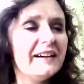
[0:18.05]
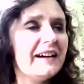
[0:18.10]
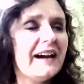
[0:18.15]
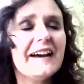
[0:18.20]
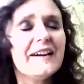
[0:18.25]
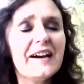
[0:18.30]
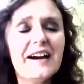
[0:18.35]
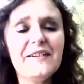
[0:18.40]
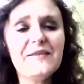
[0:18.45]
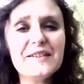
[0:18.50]
I
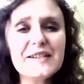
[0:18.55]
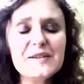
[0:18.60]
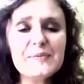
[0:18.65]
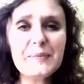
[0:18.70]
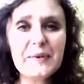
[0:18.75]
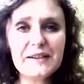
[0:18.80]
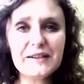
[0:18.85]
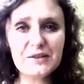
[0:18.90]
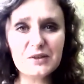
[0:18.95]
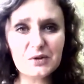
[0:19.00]
haven't
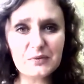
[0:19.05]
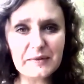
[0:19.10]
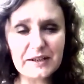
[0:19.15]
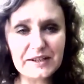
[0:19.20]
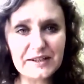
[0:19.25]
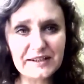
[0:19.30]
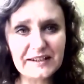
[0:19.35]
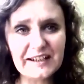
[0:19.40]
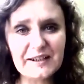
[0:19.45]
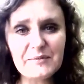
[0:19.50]
spent too
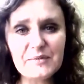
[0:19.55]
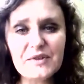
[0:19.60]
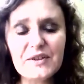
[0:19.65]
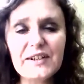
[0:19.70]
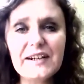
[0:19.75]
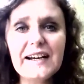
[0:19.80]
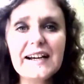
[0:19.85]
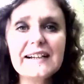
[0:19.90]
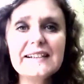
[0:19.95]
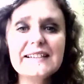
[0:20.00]
much time
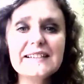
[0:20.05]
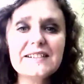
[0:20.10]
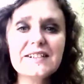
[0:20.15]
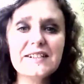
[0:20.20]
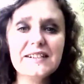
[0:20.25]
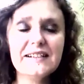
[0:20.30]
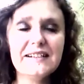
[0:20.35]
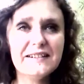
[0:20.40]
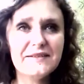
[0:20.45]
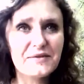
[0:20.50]

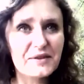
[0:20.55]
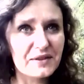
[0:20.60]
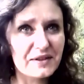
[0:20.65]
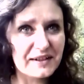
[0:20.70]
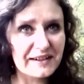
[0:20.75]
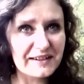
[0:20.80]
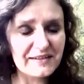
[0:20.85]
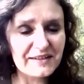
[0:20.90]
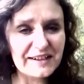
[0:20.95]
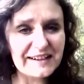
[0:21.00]

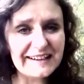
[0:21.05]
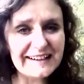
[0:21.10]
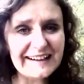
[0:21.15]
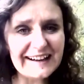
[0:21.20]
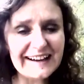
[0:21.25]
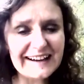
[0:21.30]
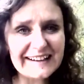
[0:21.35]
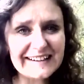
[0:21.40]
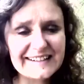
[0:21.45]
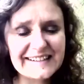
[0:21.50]

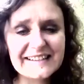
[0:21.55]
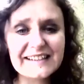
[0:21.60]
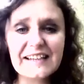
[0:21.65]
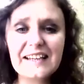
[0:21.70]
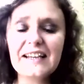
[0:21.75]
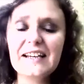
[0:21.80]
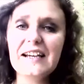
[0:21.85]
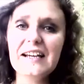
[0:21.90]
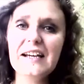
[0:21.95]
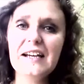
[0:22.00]
relaxing,